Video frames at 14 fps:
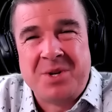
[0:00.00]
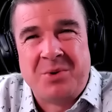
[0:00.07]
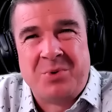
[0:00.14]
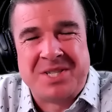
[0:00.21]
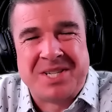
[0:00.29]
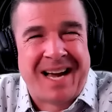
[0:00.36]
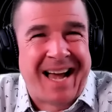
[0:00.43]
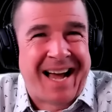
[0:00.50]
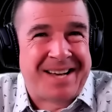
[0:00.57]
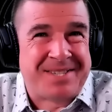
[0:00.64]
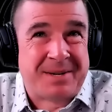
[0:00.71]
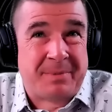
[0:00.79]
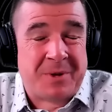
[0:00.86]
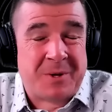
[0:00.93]
was I
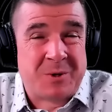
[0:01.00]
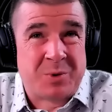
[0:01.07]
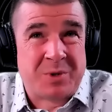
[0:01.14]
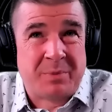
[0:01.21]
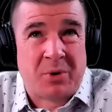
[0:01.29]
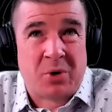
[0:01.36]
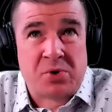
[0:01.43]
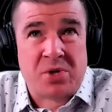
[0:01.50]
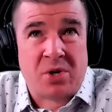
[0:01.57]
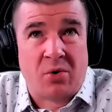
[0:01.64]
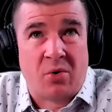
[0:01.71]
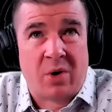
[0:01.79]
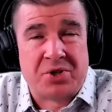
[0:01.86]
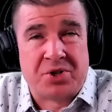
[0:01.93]
asked him, and this was a personal
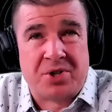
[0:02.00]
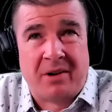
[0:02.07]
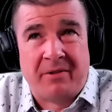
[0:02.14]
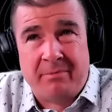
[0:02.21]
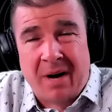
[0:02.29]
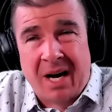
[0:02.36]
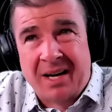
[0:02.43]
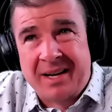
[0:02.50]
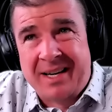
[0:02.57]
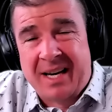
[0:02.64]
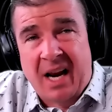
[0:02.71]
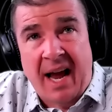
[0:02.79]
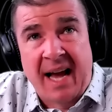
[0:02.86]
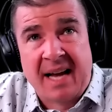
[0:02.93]
question of mine,
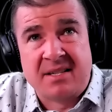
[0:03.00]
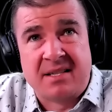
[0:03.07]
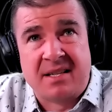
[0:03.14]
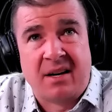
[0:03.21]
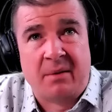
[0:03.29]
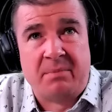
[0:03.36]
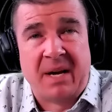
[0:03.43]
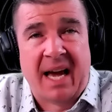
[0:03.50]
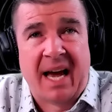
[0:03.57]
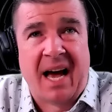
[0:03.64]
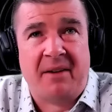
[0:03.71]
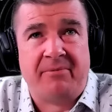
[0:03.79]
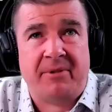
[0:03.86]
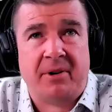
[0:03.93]
and I asked it on
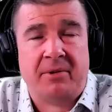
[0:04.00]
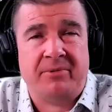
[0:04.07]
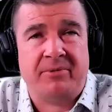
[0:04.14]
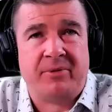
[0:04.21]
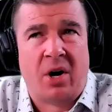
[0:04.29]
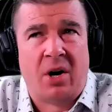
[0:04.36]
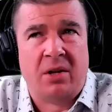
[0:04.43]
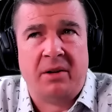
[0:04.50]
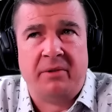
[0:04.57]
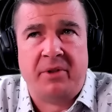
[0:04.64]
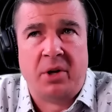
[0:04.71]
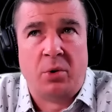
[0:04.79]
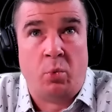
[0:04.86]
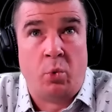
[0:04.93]
behalf of all
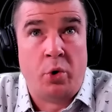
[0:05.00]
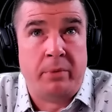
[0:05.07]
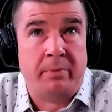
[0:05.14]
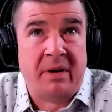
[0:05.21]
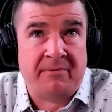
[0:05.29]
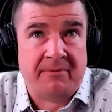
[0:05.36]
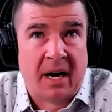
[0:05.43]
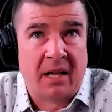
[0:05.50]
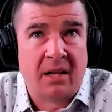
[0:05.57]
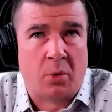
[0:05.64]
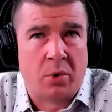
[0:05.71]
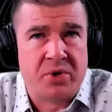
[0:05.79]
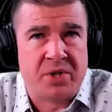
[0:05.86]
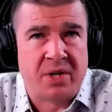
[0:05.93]
of the would-be
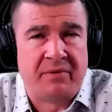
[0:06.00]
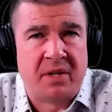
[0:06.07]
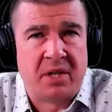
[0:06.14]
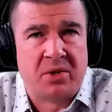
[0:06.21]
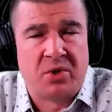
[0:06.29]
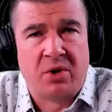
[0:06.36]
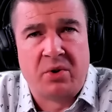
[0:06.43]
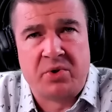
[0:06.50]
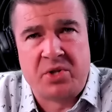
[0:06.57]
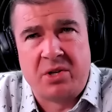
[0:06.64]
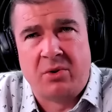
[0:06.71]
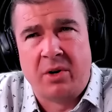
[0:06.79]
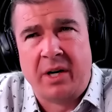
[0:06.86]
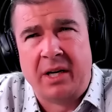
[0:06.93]
followers of the Aduro
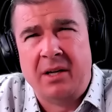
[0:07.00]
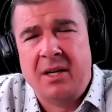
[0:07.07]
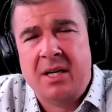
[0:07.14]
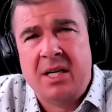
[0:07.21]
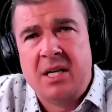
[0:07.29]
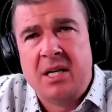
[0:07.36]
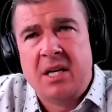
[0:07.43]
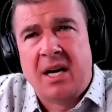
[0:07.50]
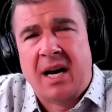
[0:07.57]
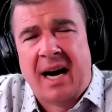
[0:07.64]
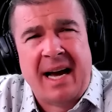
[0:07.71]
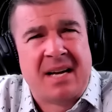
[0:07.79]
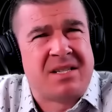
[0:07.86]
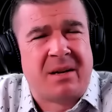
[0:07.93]
story.
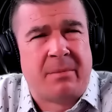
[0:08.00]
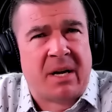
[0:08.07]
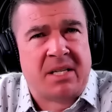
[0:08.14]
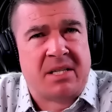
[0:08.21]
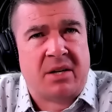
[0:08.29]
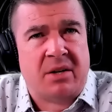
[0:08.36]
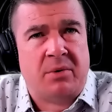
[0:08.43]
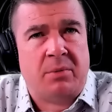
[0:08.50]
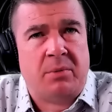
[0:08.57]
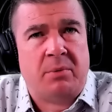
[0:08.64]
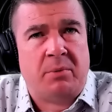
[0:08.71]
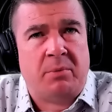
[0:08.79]
I asked him, I said,